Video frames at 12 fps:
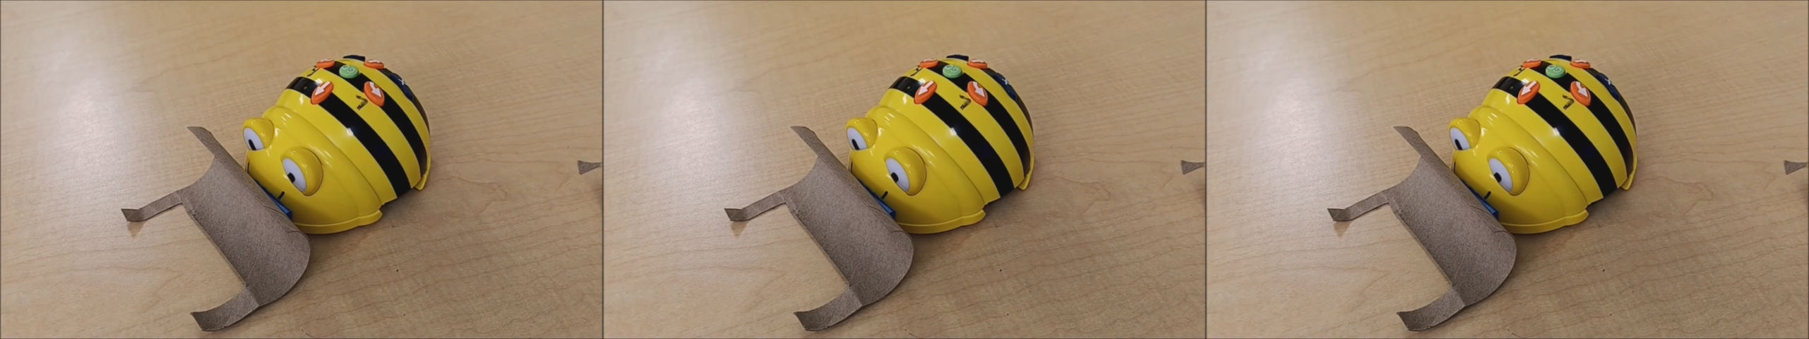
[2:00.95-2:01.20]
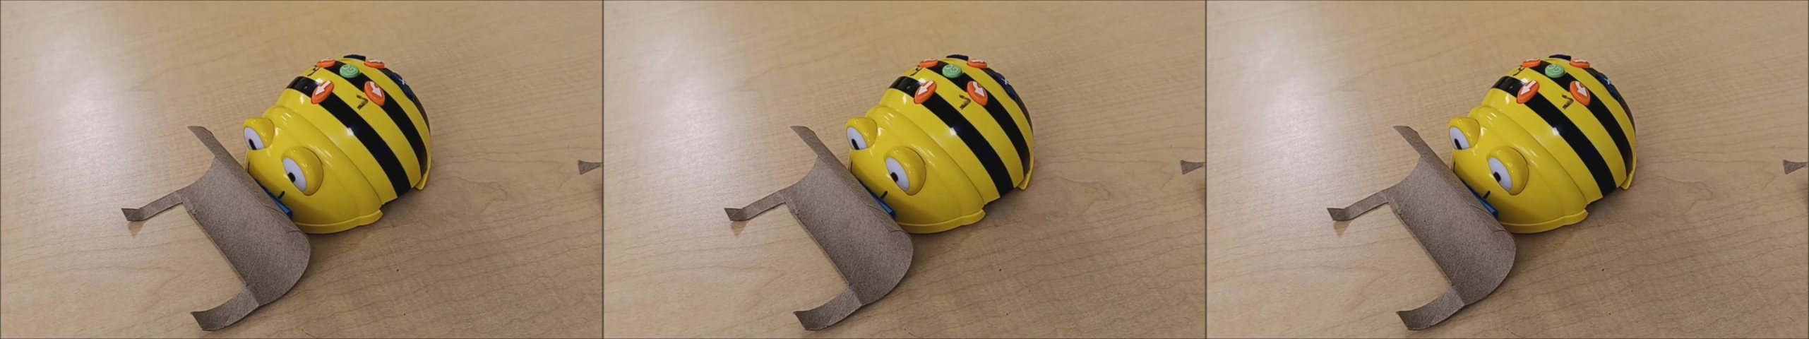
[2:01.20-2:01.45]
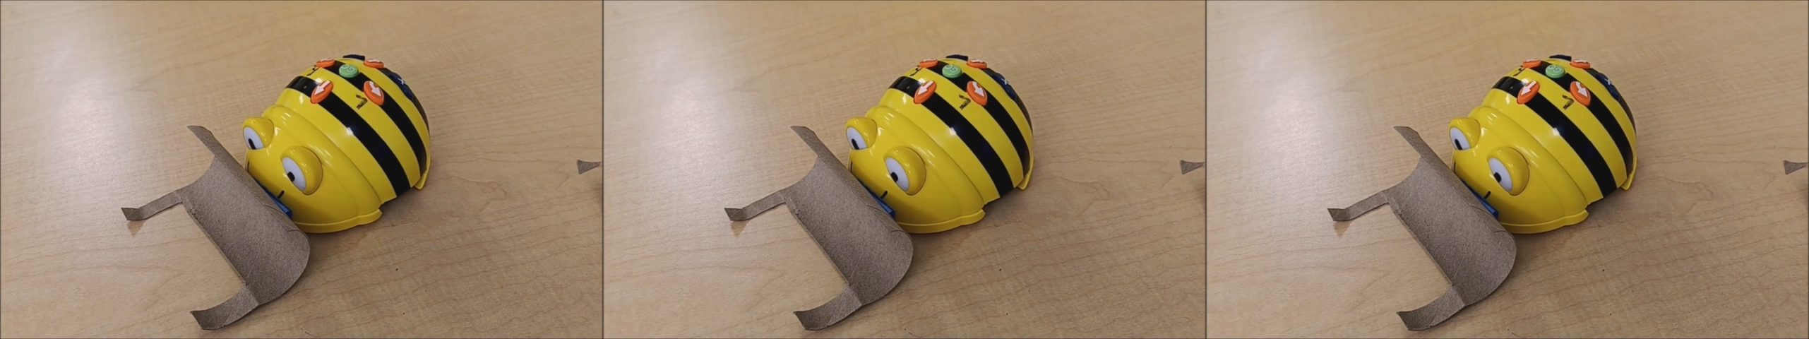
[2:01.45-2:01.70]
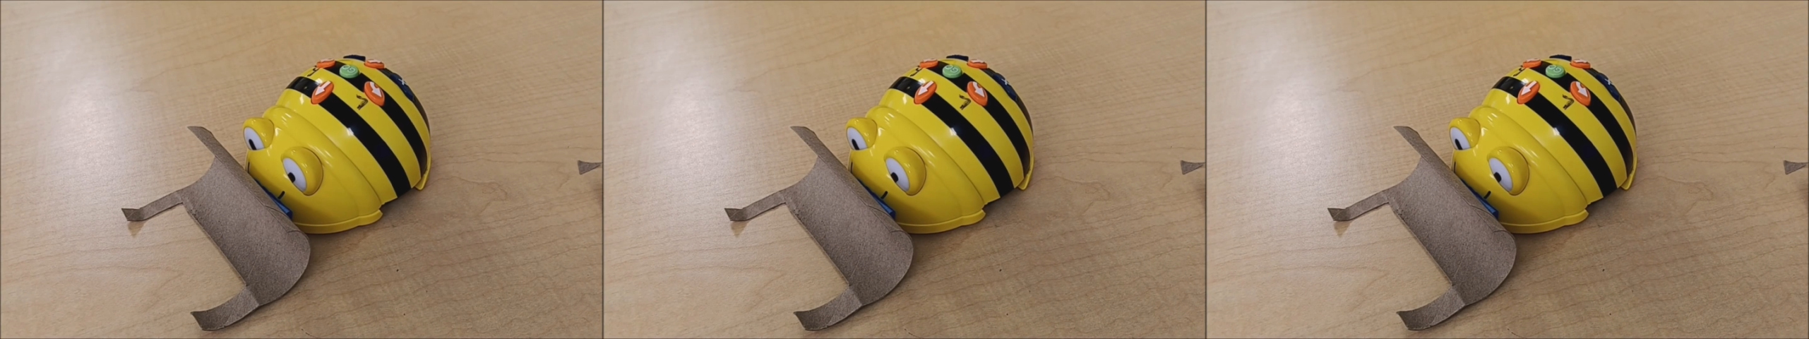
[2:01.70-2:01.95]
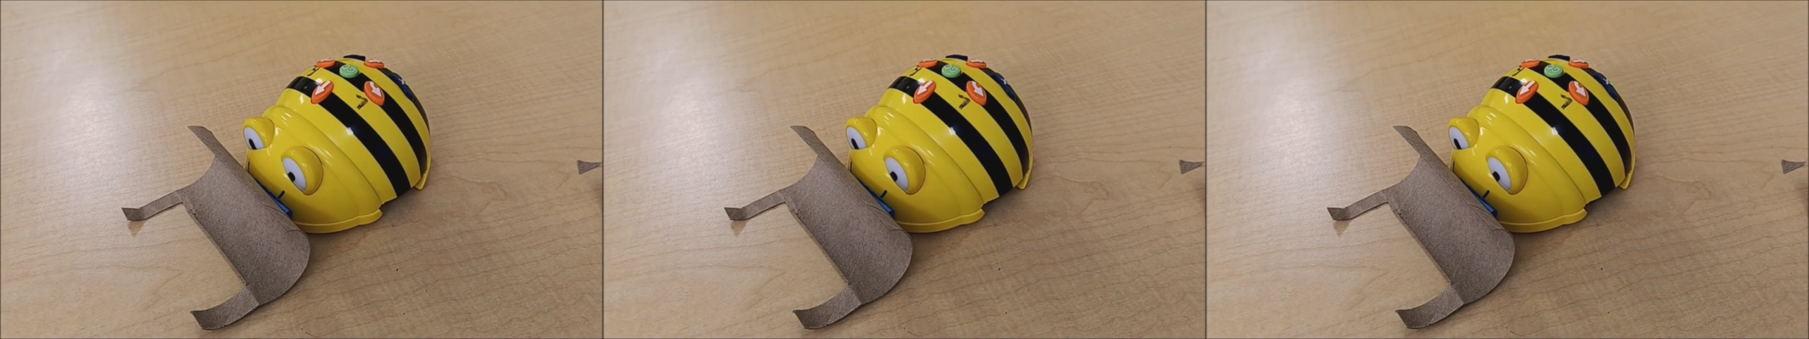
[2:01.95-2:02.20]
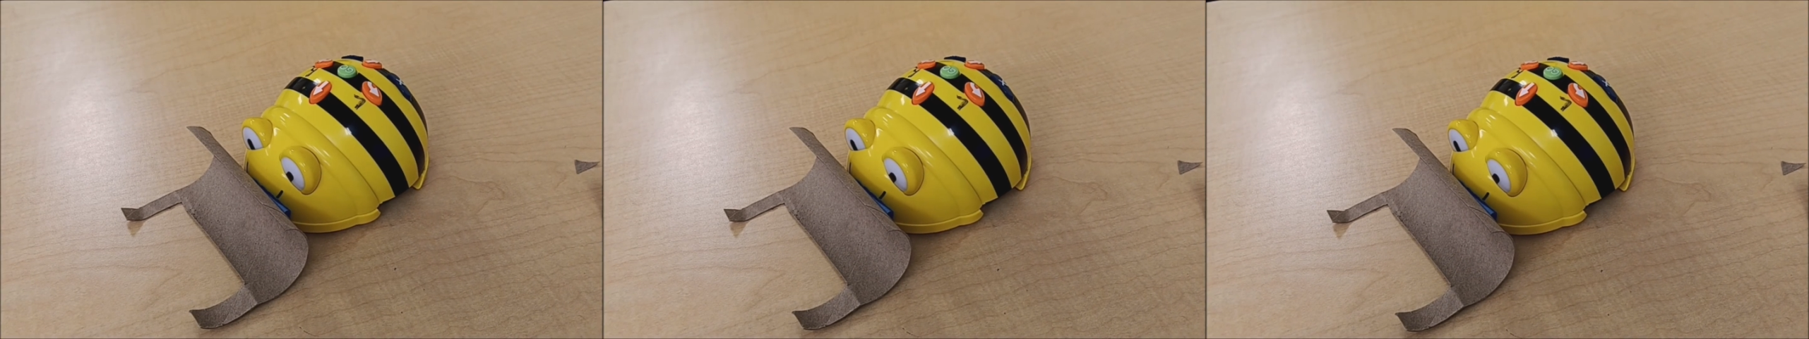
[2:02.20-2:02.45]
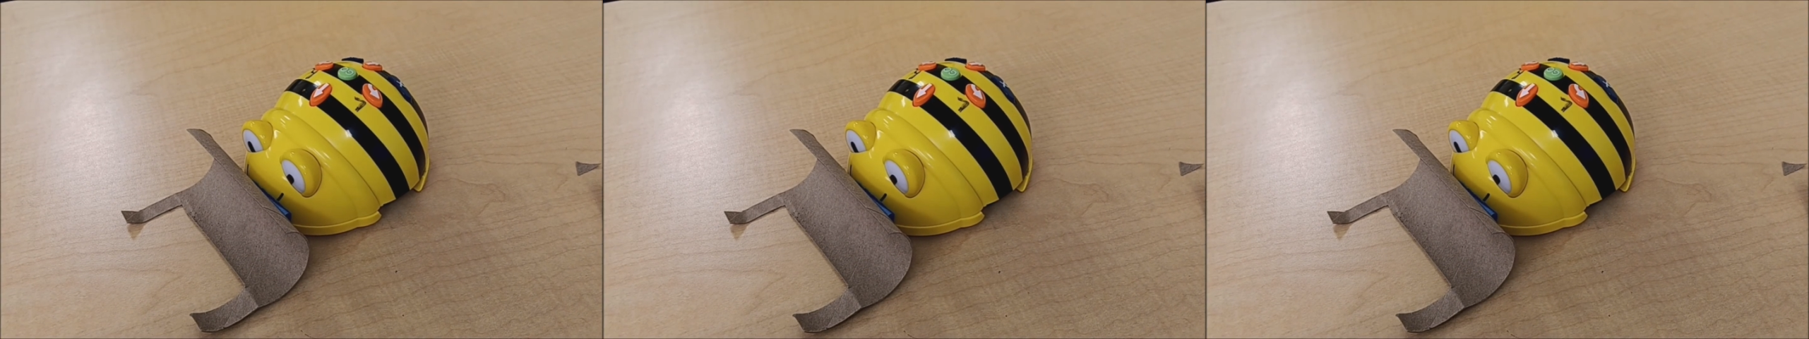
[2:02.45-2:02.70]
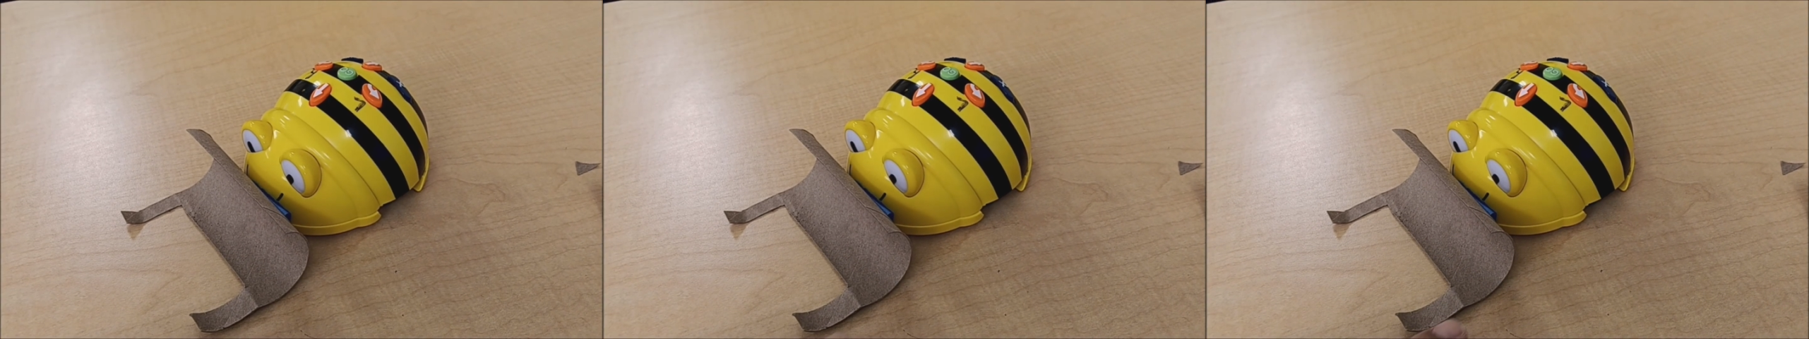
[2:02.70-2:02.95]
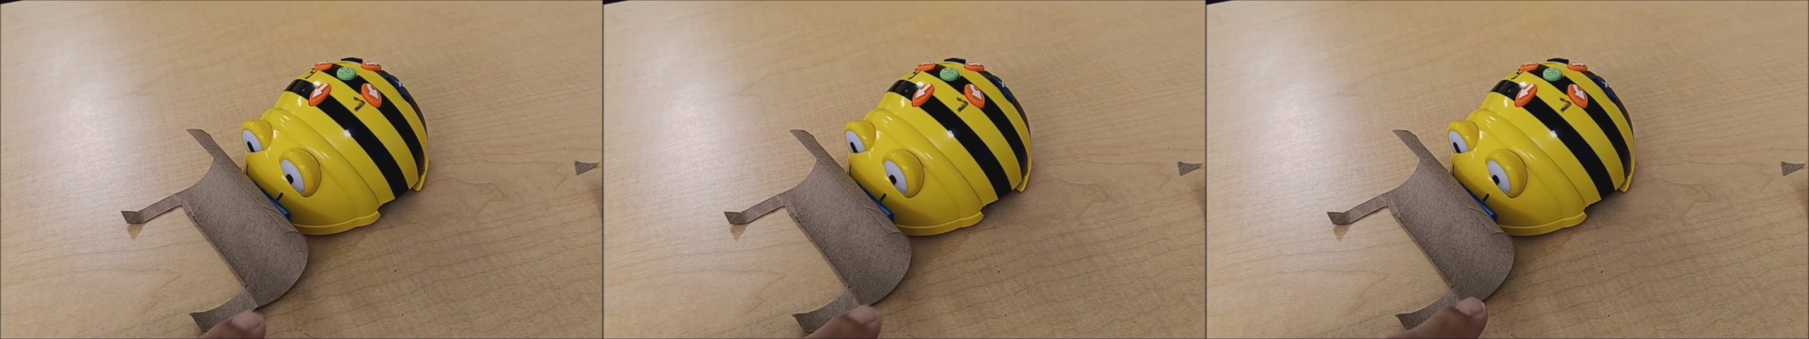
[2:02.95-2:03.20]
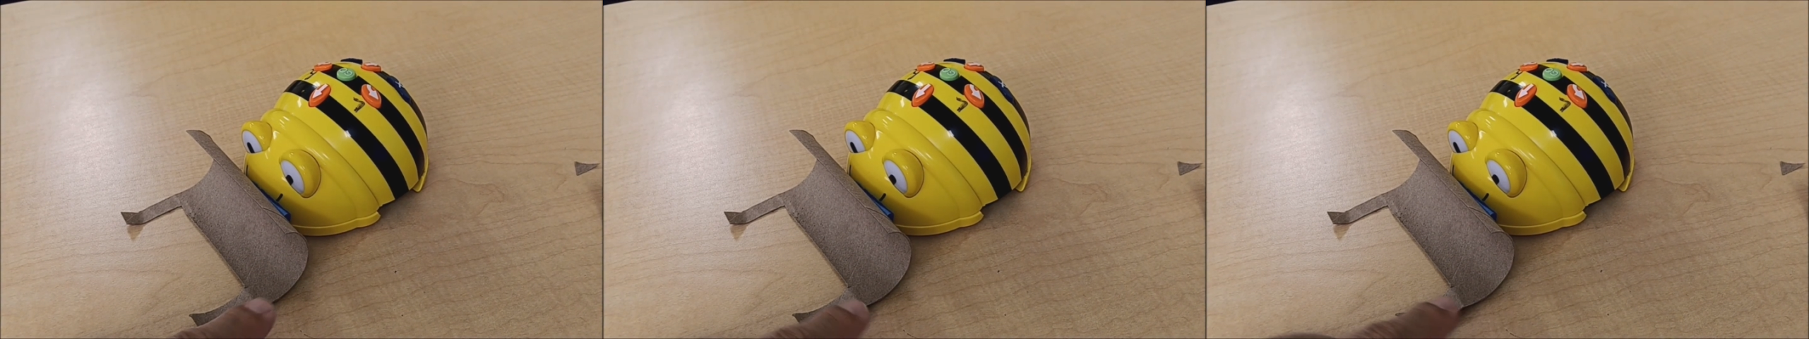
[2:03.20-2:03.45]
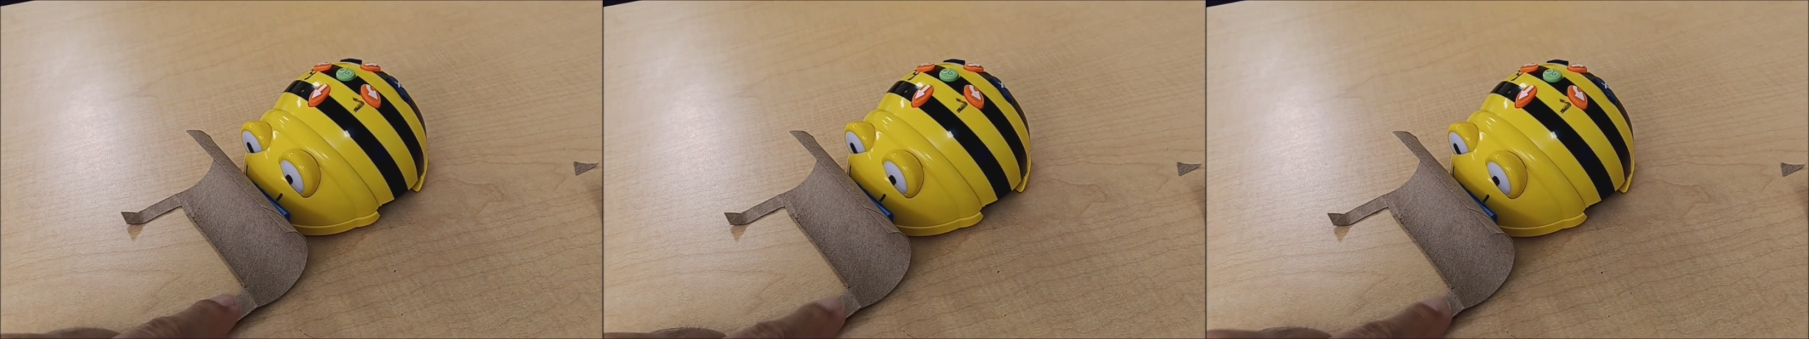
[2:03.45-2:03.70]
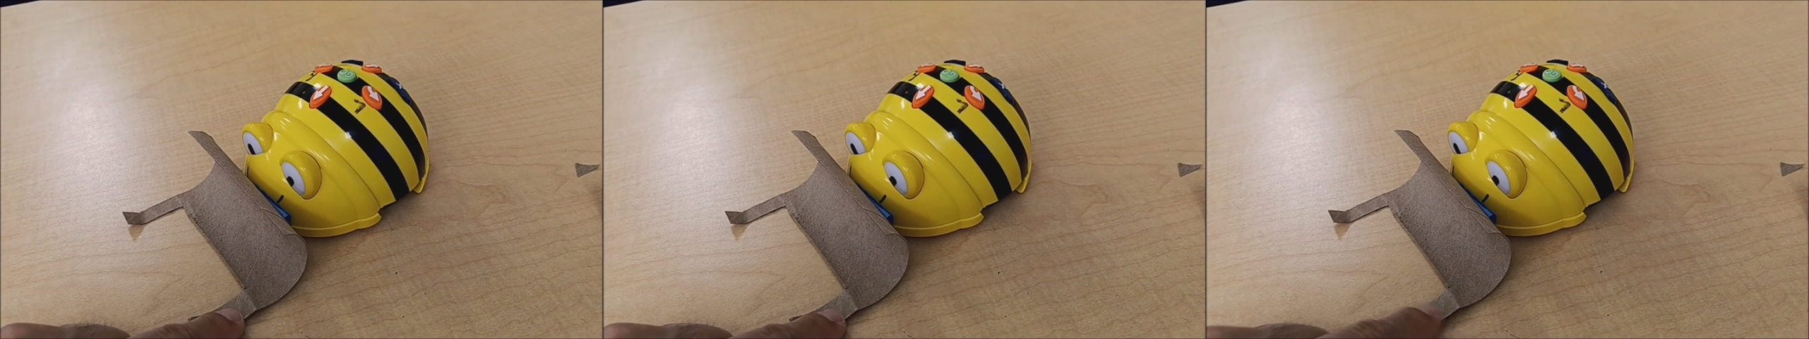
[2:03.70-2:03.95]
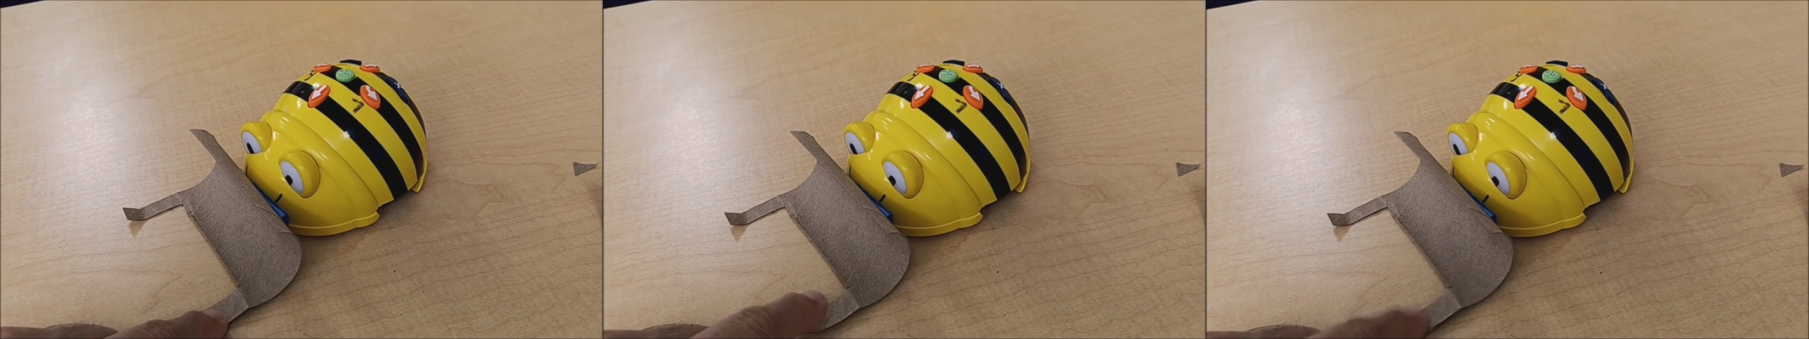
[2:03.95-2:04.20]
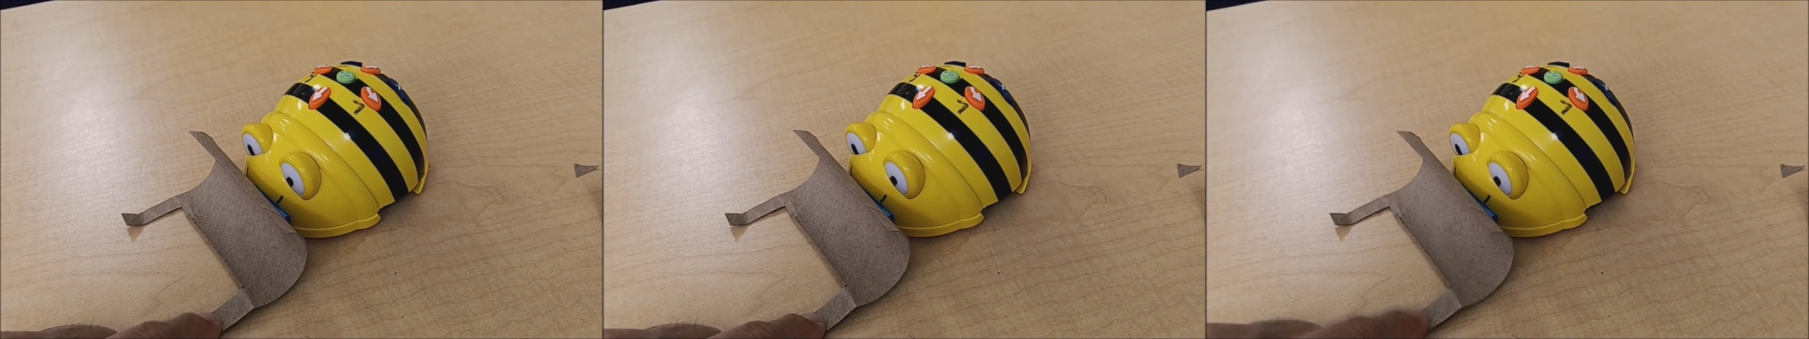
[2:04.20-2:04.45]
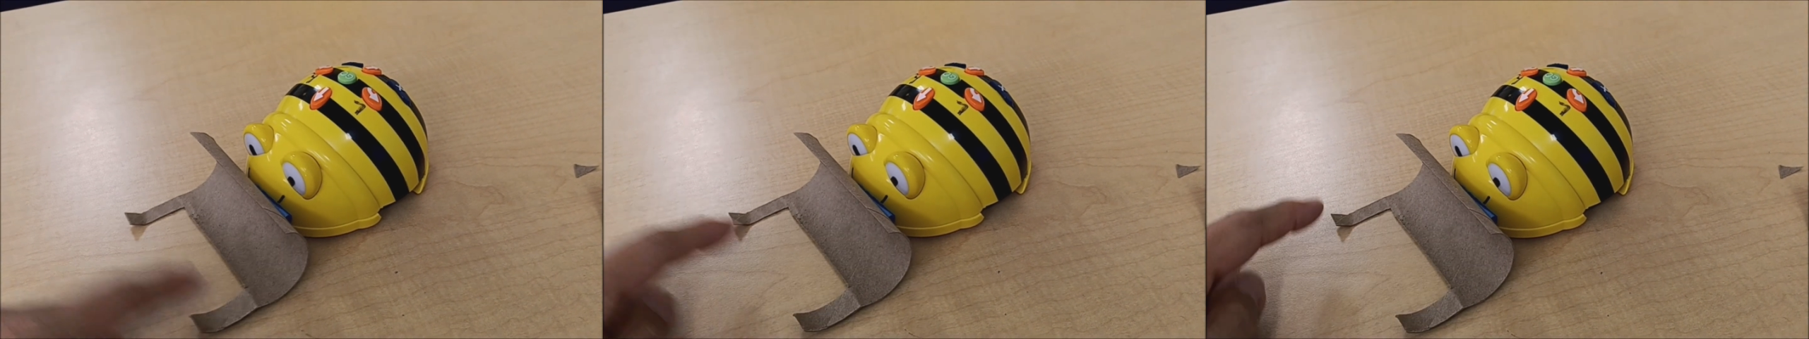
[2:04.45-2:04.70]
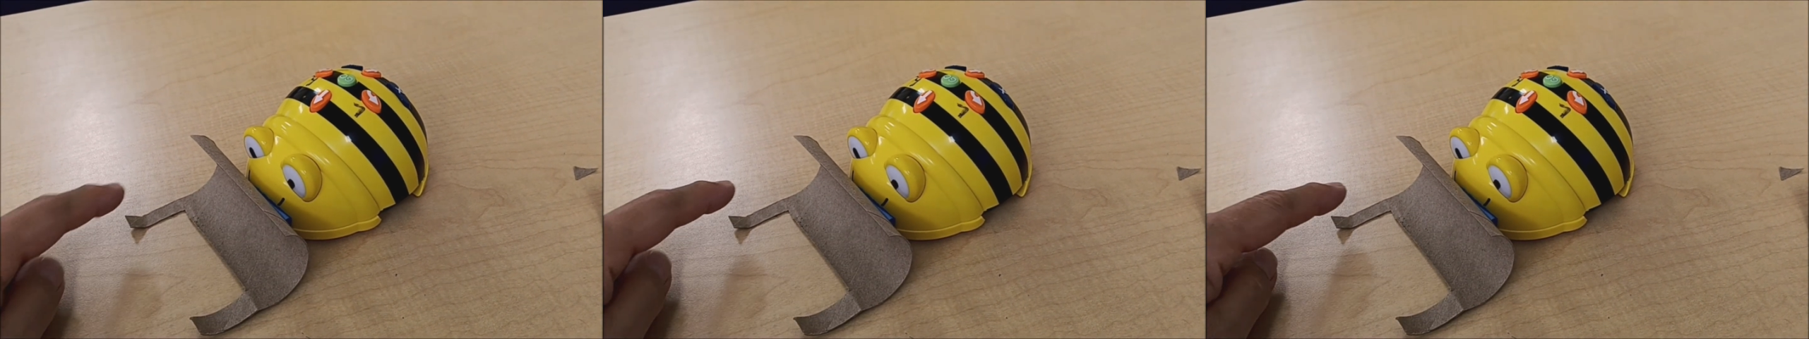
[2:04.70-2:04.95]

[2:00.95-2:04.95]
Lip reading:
Nobody's mouth can be seen.